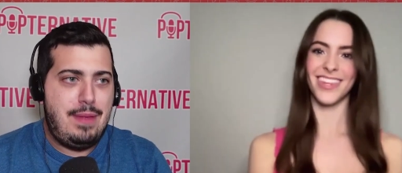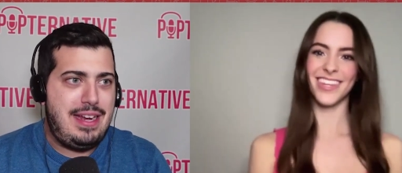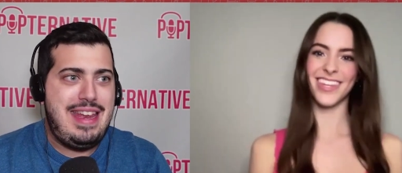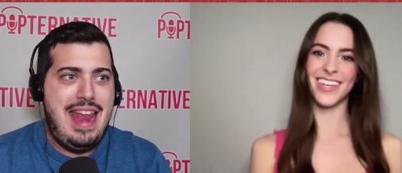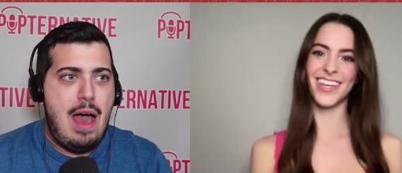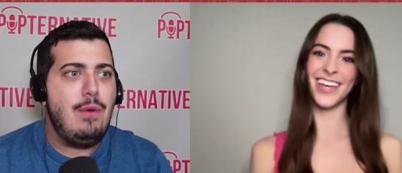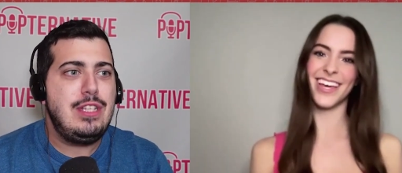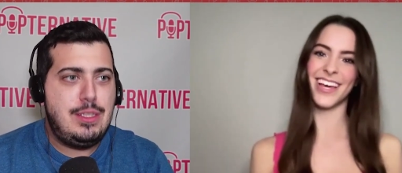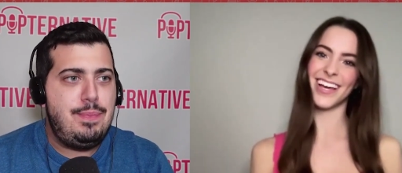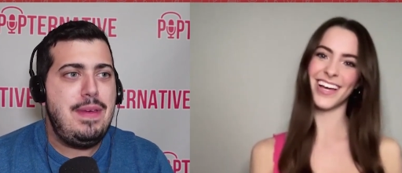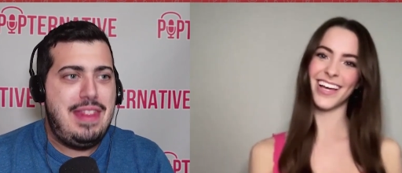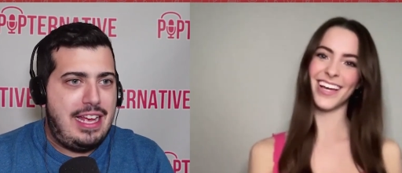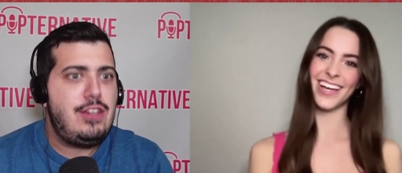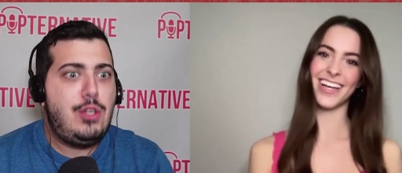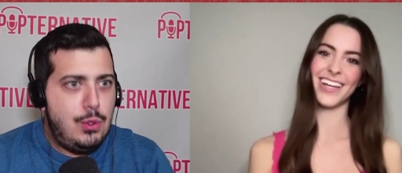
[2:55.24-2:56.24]
Speaker 1: like now it's been
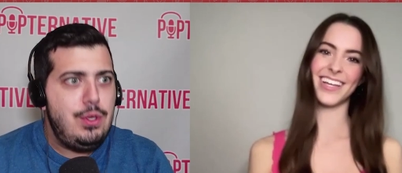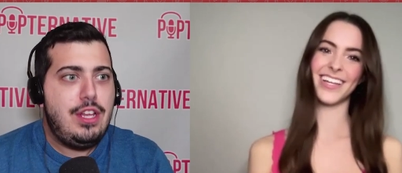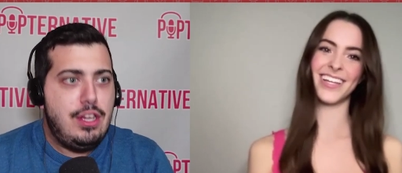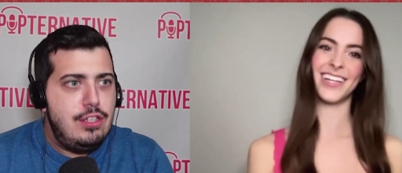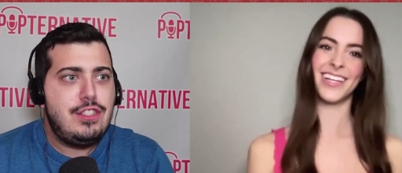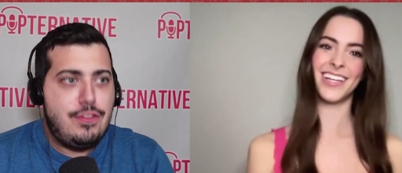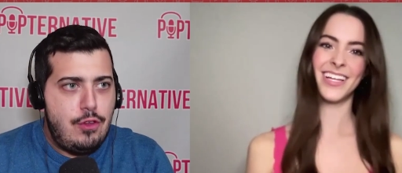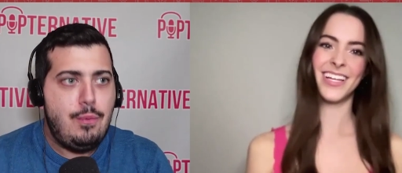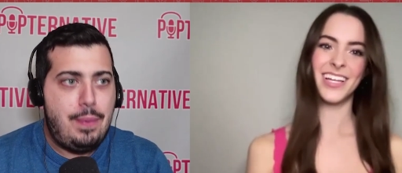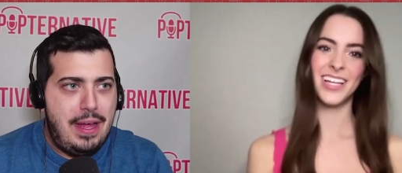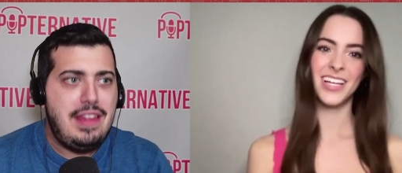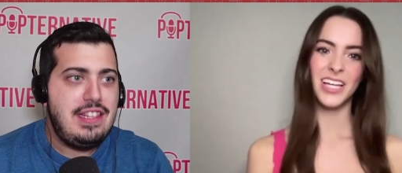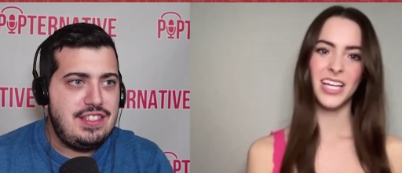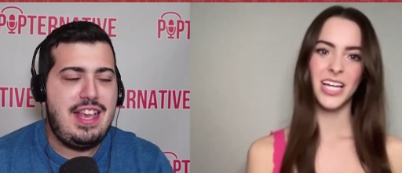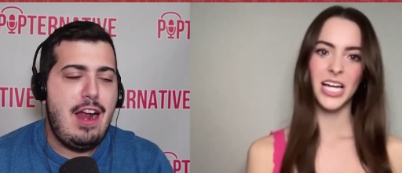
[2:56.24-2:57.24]
like two years of you
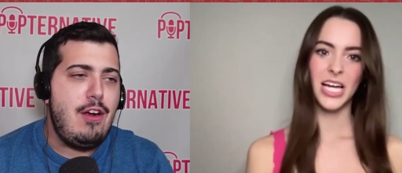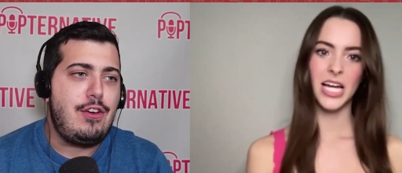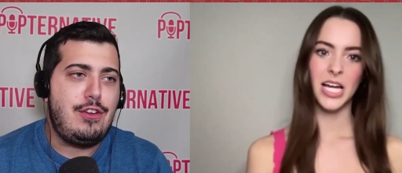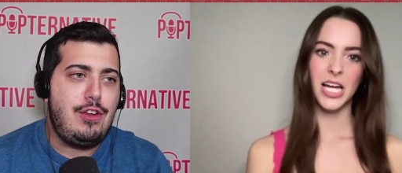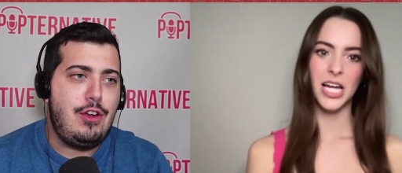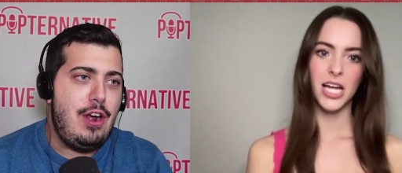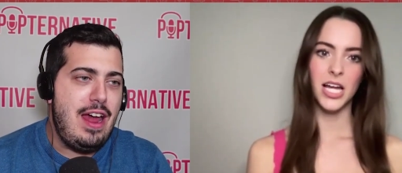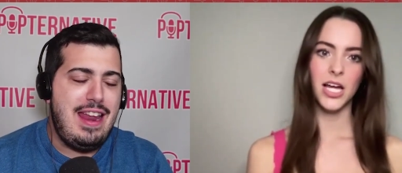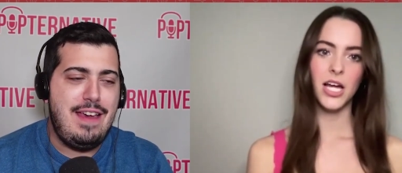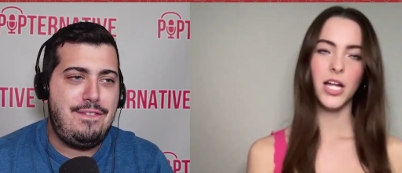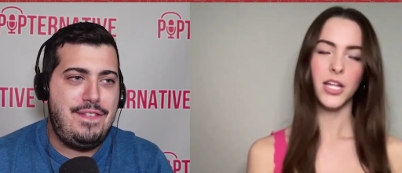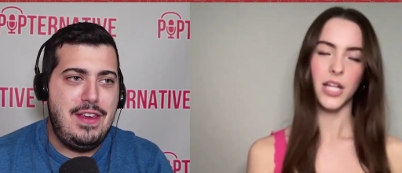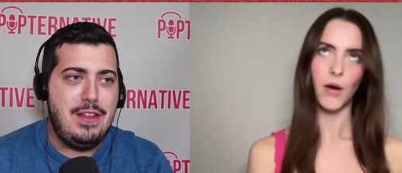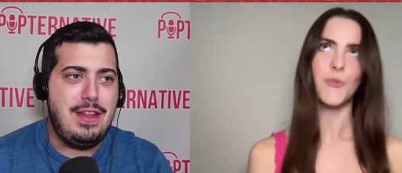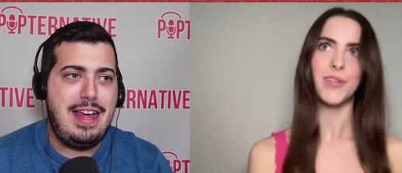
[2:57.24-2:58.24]
playing this character and i
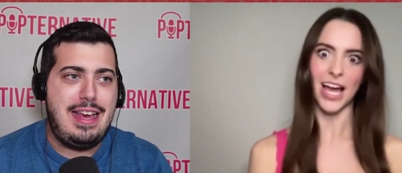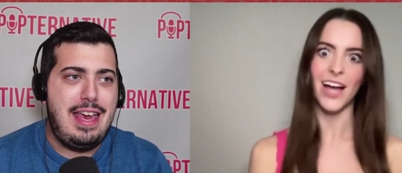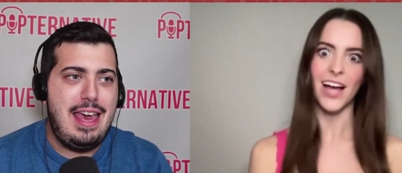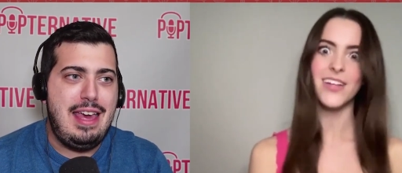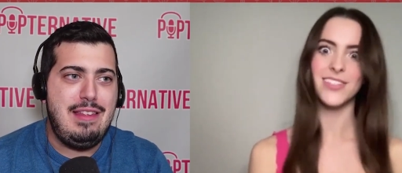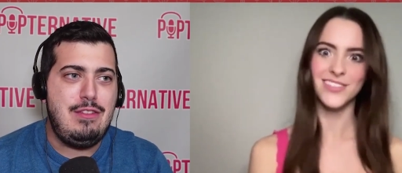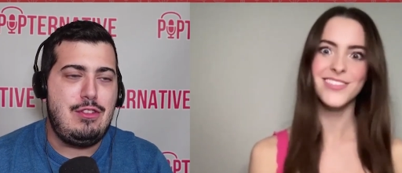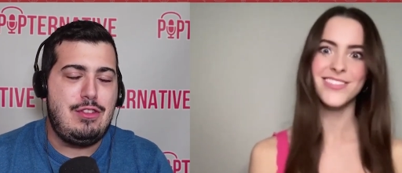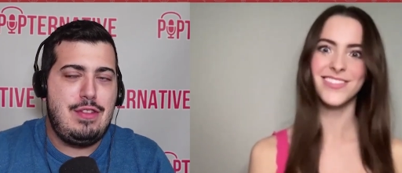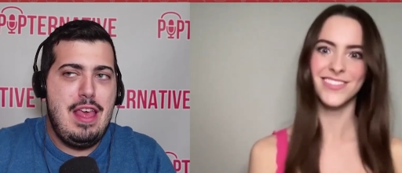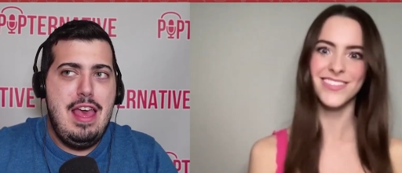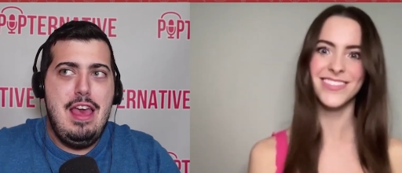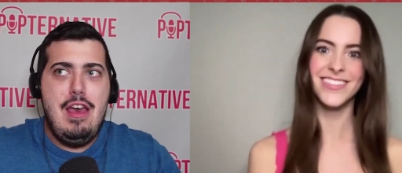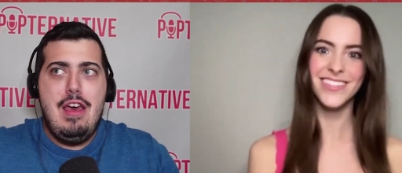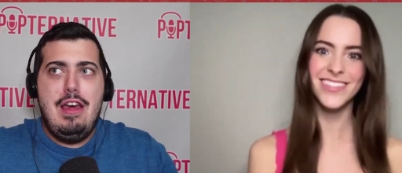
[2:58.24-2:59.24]
feel like
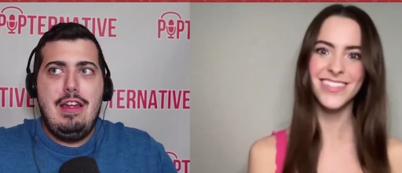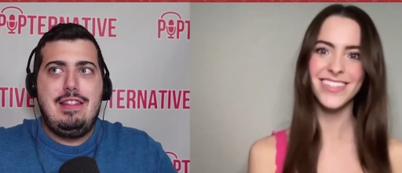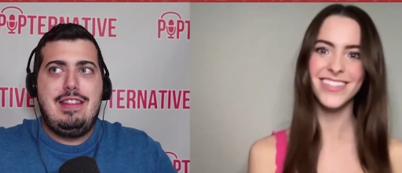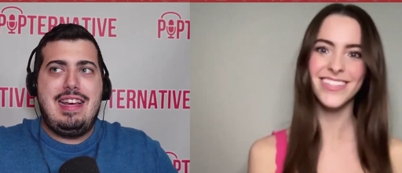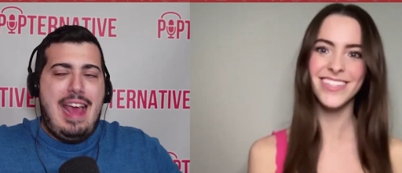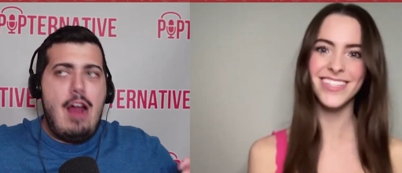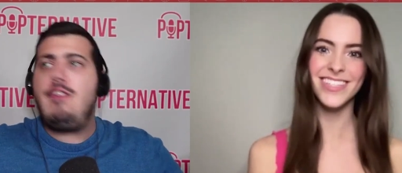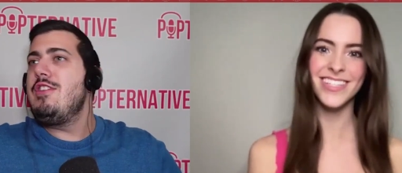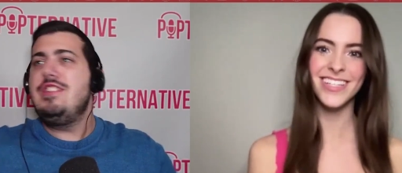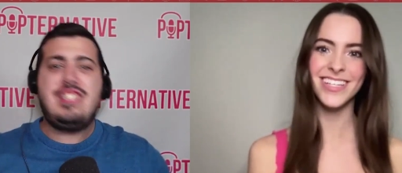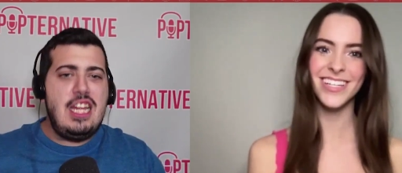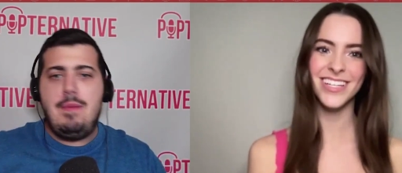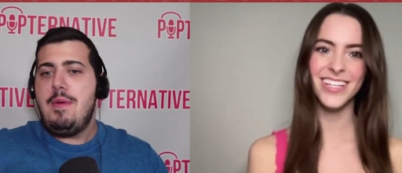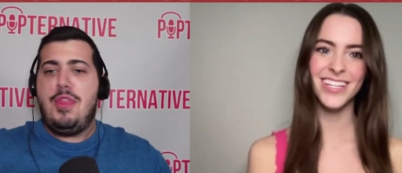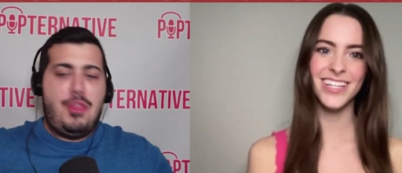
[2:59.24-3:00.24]
the character's
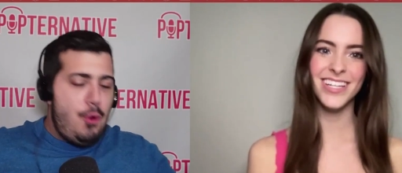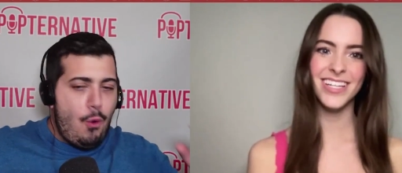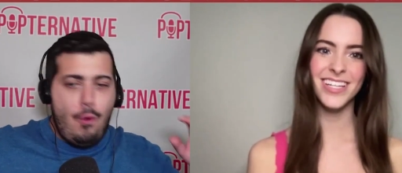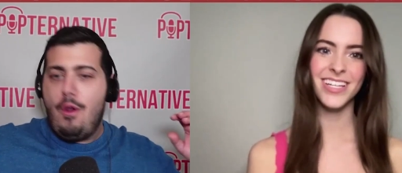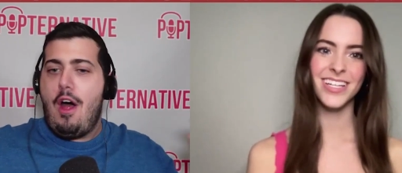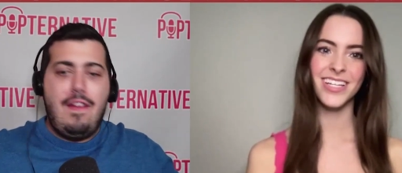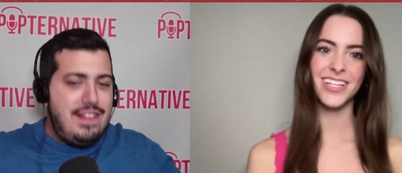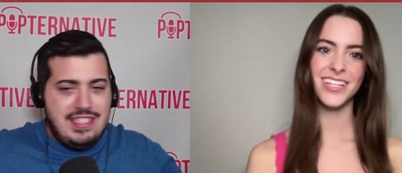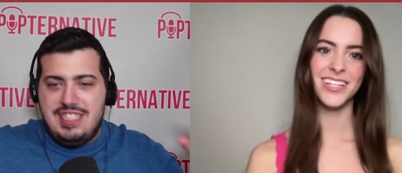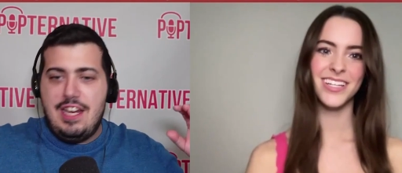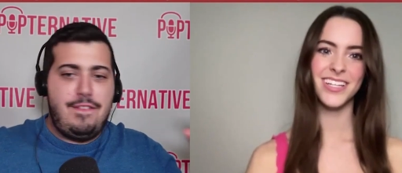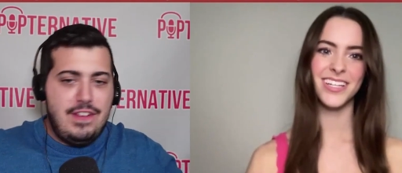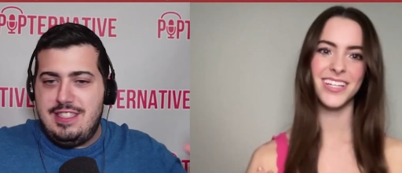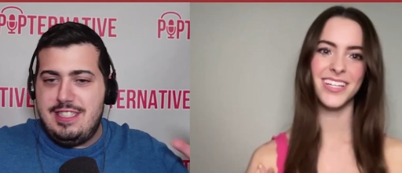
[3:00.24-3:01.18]
going to be thrown in all these different